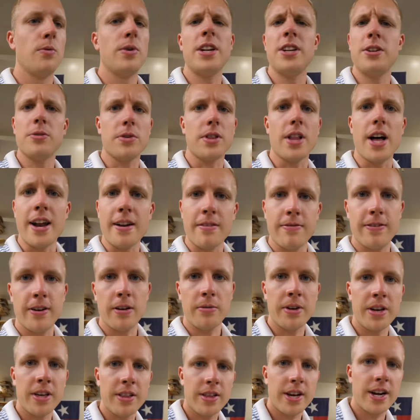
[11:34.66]
We didn't do a lot of
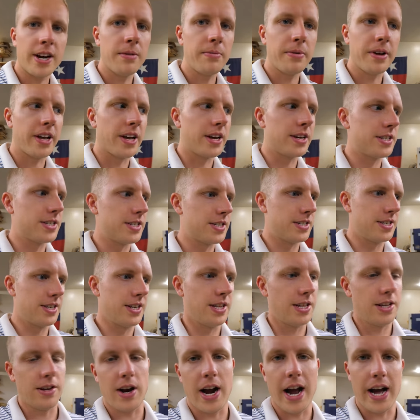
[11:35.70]
filming there because
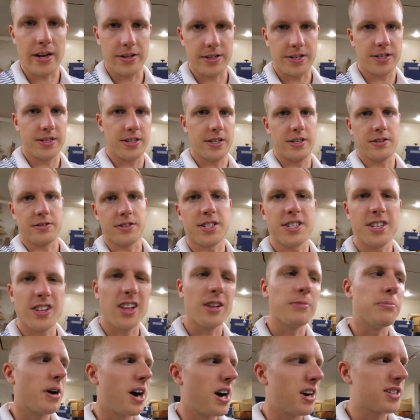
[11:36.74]
their house, you know,
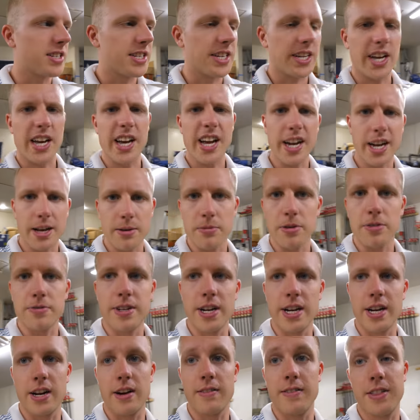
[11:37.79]
still unboxing and getting moved
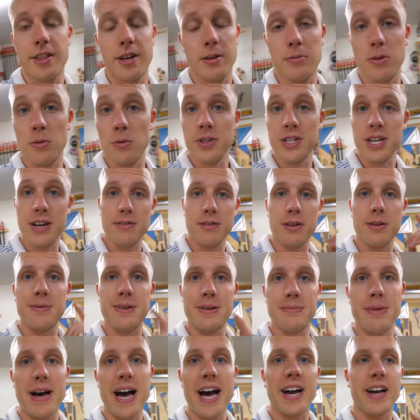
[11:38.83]
in and everything, but we'll
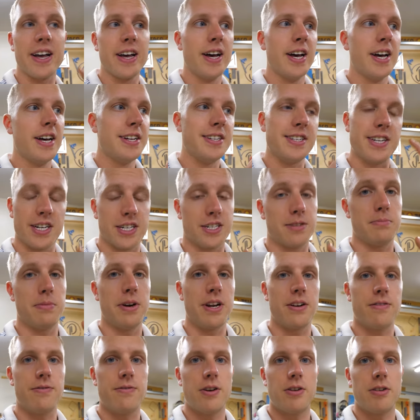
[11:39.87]
definitely be back, take some
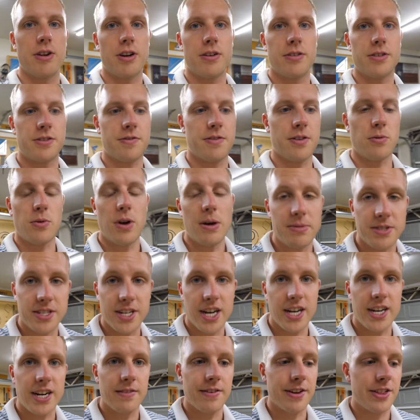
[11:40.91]
better photos for the
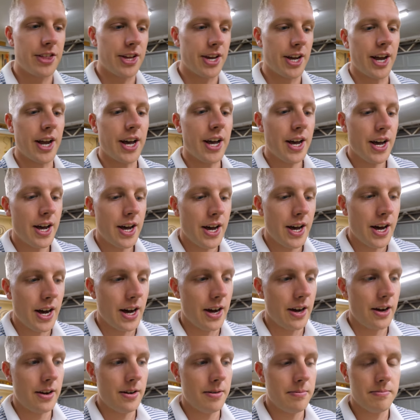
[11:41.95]
website and everything.
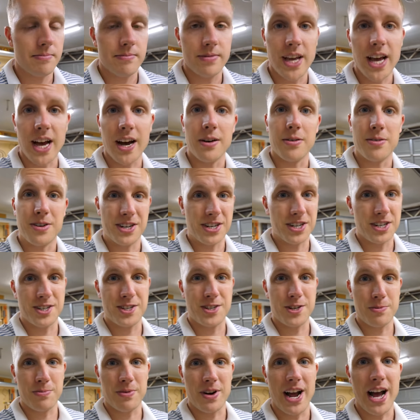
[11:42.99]
Um, yeah, we're just
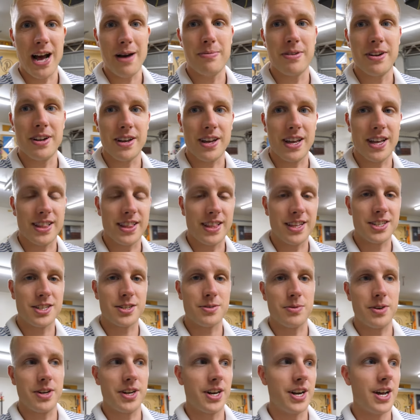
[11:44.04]
super happy to get
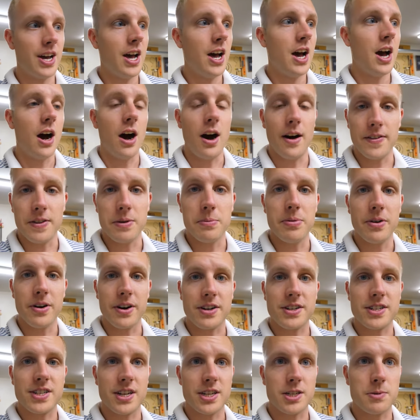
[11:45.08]
this one on the
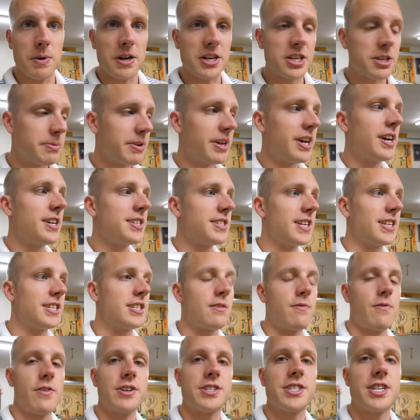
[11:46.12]
books, especially because it's
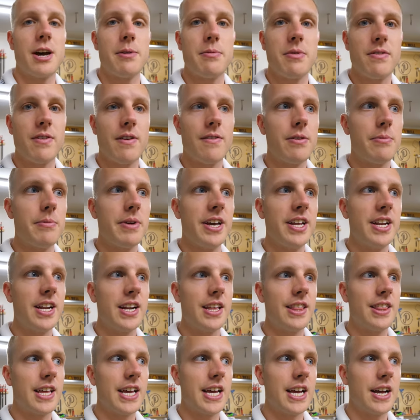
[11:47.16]
the first time we've ever made
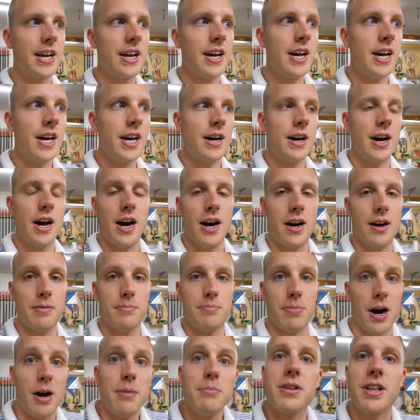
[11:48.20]
anything uh,
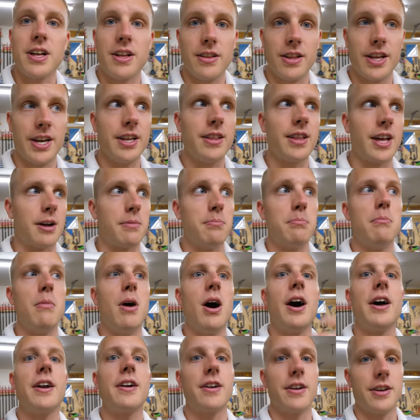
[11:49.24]
publicly, like
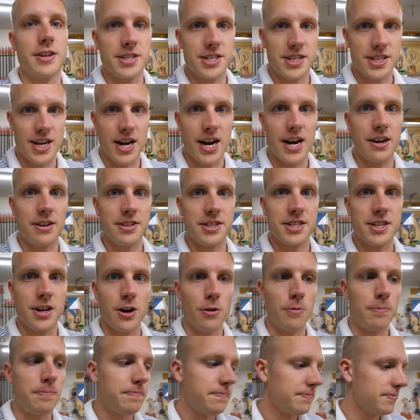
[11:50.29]
modern style.
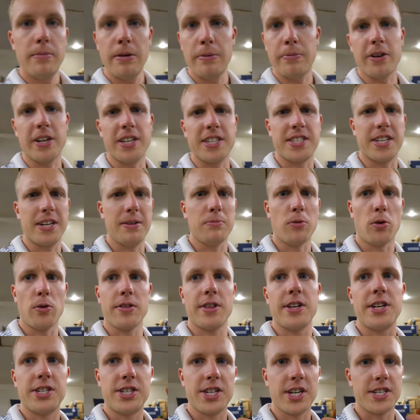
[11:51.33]
So people can see more
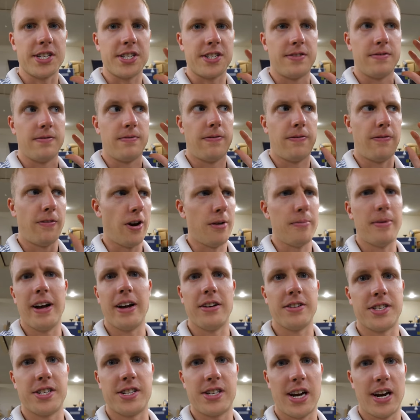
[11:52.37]
than just
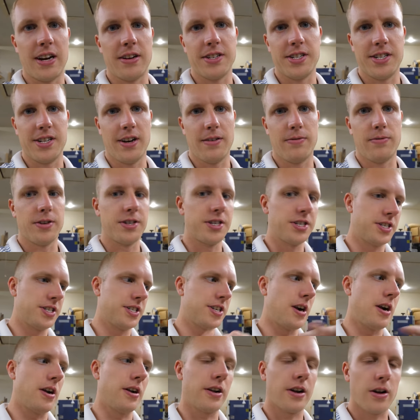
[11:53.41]
farmhouse style stuff, which is
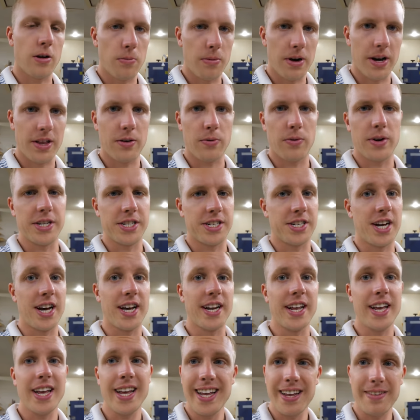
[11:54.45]
starting to go by the
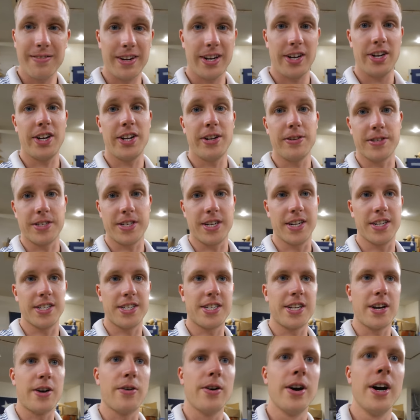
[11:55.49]
wayside, even in in Houston.
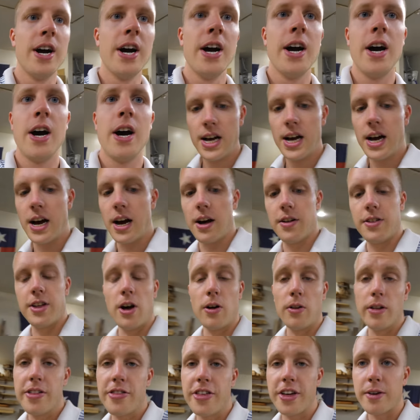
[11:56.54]
So uh, the
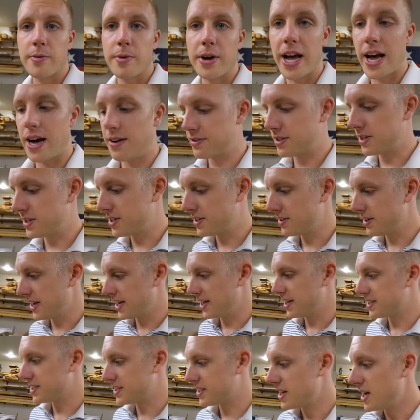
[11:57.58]
only thing we have to do
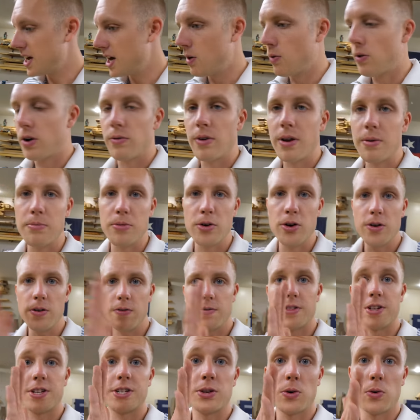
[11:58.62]
is when we
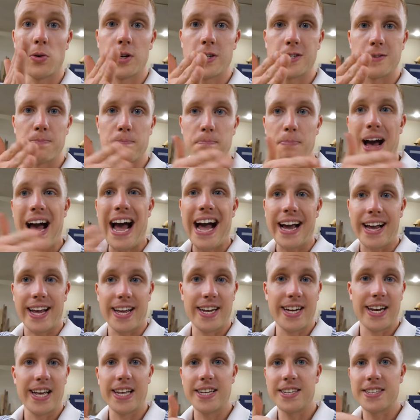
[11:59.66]
move the doors back
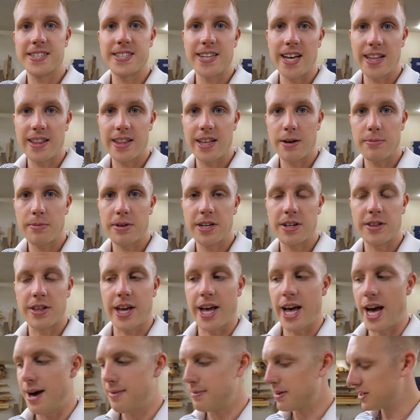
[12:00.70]
and inset them into the
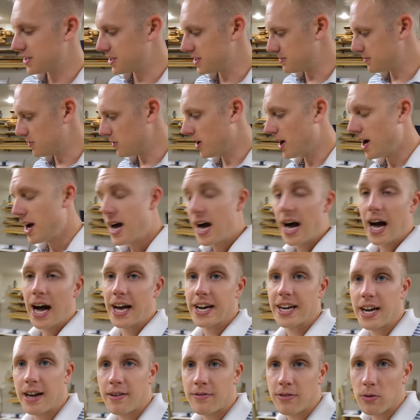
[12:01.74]
cabinet some more, I
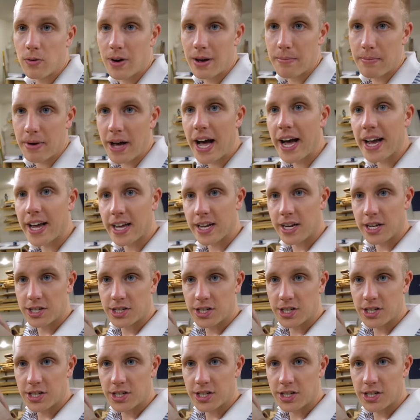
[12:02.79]
never went back and